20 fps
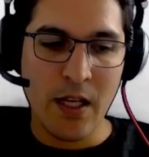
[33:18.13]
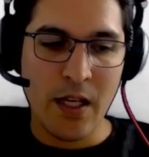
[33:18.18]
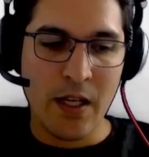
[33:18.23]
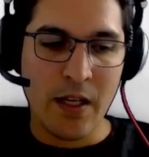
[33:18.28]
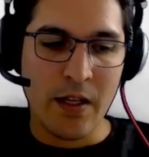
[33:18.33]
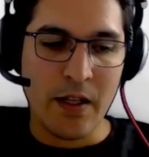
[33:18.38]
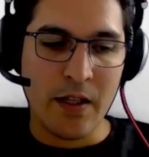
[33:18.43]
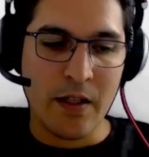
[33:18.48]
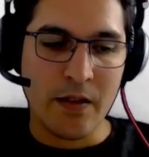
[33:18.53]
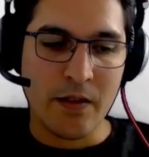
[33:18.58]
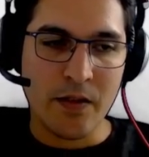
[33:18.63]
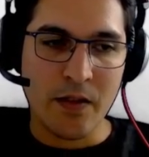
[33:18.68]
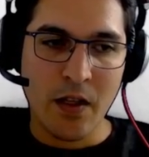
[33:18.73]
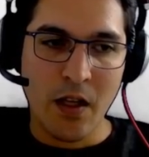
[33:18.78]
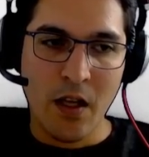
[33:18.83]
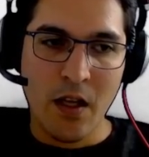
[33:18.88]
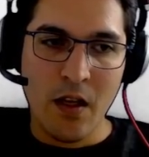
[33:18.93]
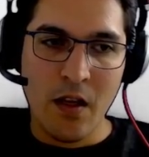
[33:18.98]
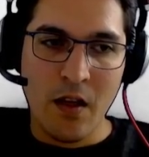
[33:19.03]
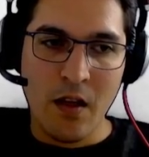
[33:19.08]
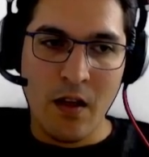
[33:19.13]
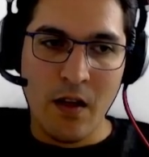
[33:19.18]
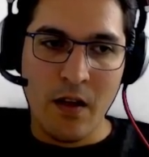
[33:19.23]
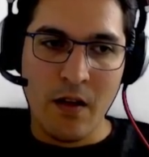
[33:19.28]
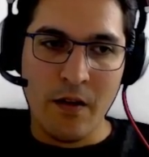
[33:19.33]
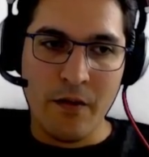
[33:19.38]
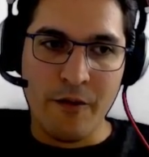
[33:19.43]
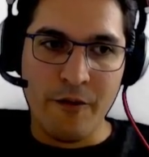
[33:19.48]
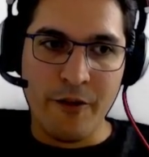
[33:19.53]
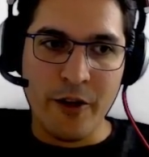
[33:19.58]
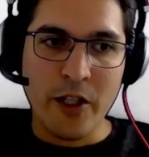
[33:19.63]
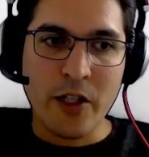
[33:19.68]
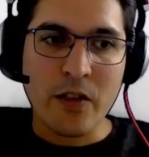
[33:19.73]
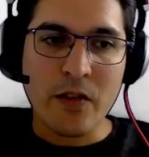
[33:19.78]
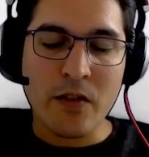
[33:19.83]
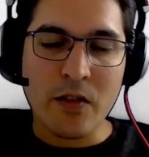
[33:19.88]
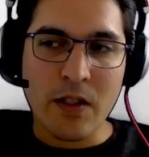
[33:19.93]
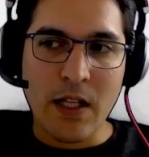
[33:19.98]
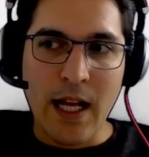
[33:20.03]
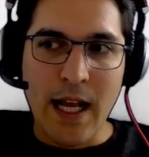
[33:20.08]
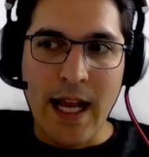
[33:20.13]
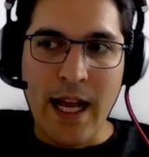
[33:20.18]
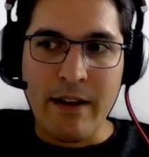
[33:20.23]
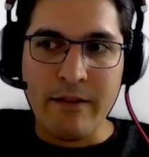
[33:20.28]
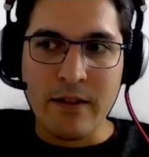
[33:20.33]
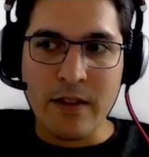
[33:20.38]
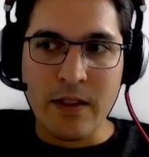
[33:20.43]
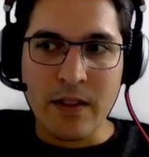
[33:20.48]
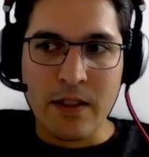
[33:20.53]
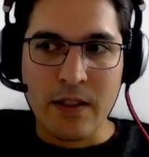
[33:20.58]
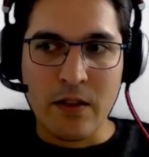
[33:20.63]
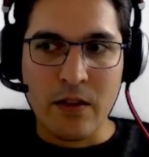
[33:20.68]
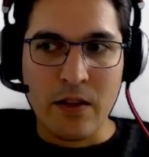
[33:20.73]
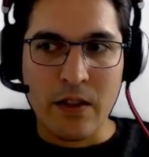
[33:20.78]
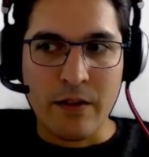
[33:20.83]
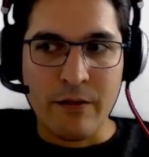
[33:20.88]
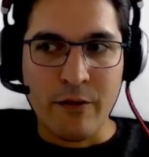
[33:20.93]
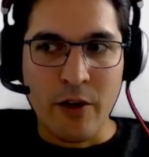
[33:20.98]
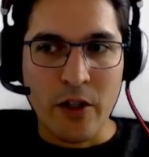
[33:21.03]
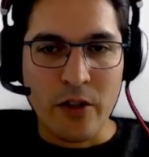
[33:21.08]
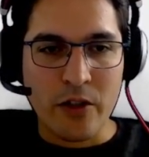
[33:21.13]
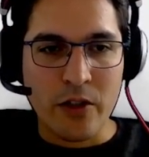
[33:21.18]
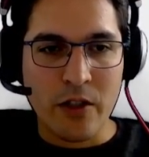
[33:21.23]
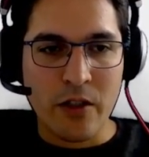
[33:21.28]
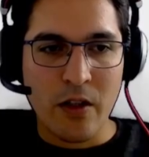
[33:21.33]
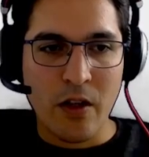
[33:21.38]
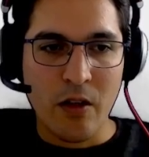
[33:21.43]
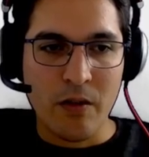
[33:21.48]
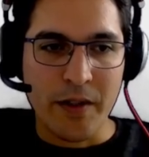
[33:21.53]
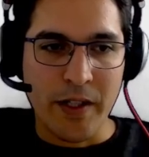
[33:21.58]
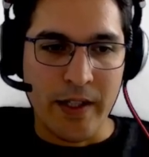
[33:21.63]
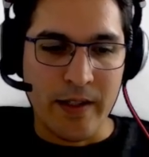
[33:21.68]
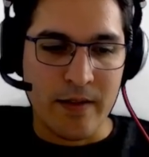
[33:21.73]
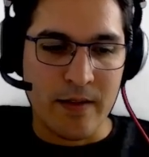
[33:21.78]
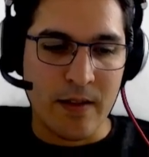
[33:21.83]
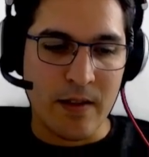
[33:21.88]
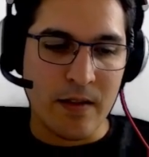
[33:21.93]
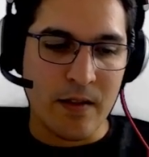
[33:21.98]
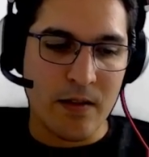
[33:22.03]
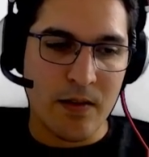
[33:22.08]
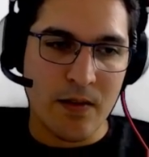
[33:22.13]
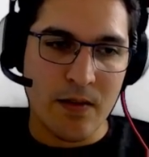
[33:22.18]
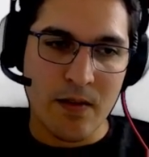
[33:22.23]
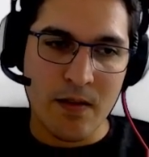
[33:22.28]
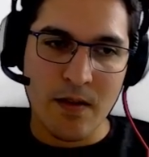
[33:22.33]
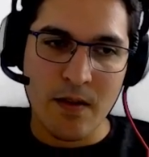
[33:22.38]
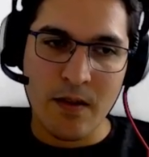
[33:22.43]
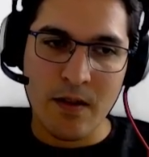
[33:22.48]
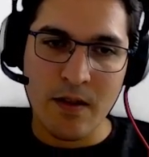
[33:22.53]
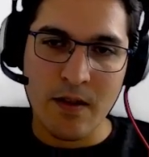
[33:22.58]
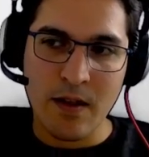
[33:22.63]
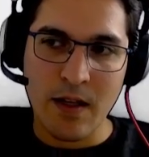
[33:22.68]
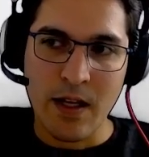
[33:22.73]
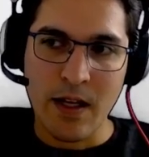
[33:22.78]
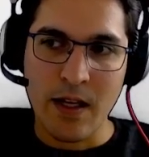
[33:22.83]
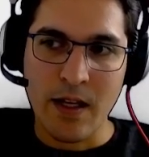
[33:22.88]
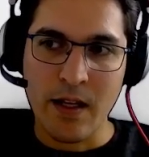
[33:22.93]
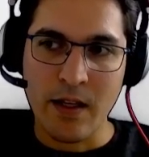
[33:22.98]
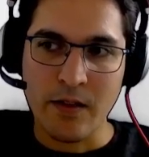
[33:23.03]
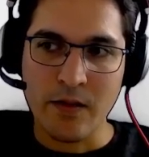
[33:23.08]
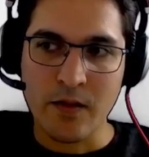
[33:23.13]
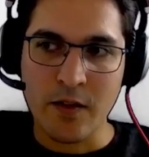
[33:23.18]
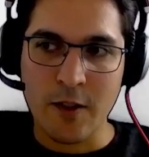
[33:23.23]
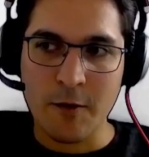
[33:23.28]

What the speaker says: is first having a function called exists, and